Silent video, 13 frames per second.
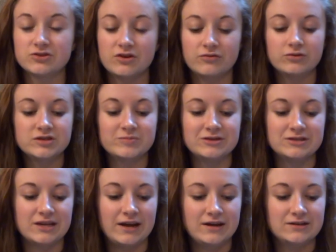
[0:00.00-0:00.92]
so I've always
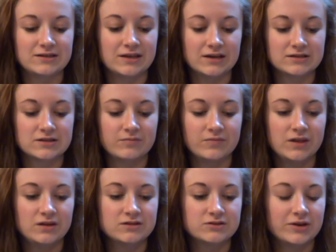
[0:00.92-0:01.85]
been dying to get
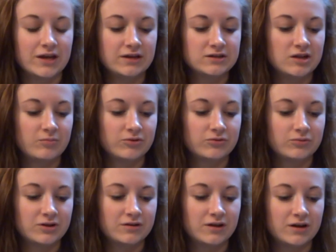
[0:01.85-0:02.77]
something, so I ended up with
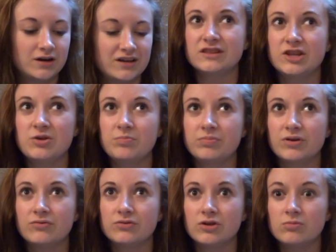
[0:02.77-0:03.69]
one of their Lip
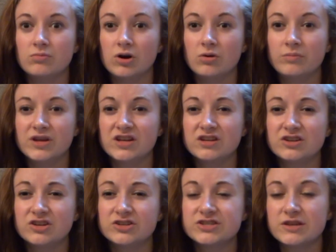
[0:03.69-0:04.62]
of the
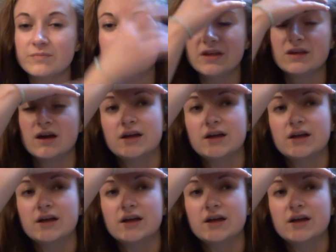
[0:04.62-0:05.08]
Moment or something,